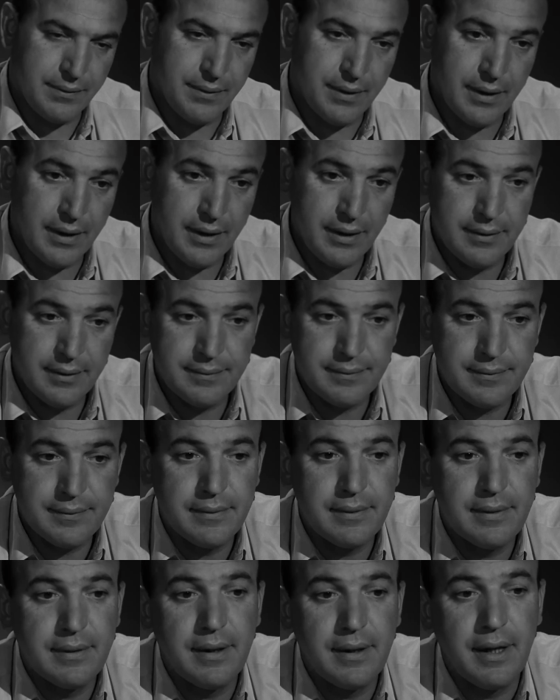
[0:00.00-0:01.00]
The more
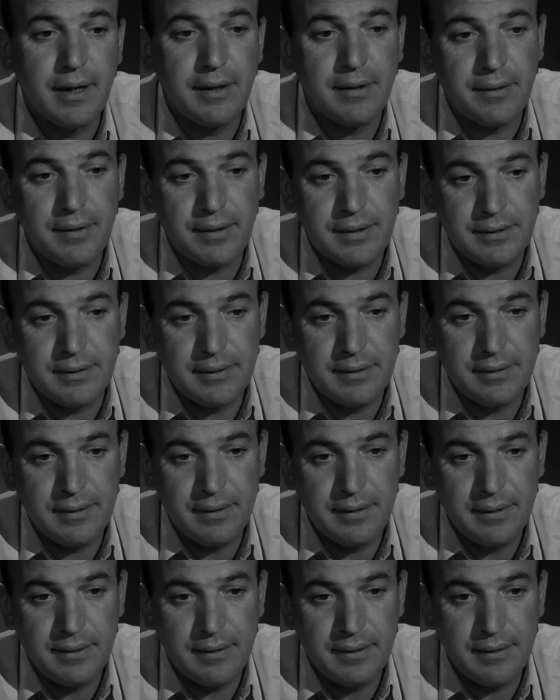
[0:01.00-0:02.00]
Eric resists, the more
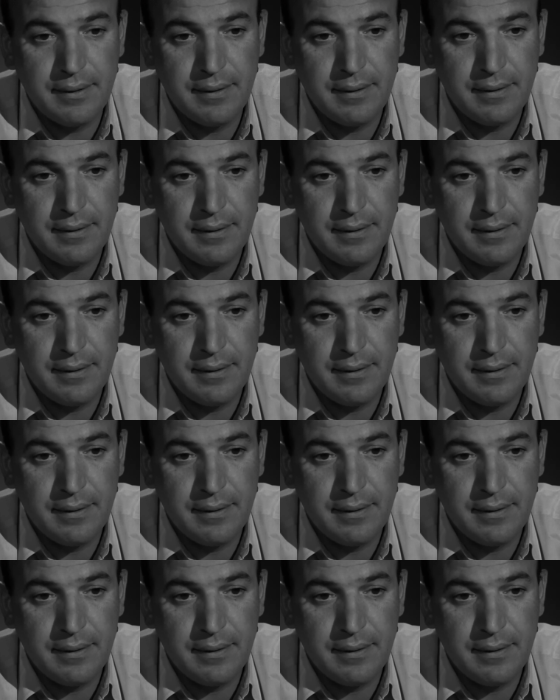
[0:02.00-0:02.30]
intimate it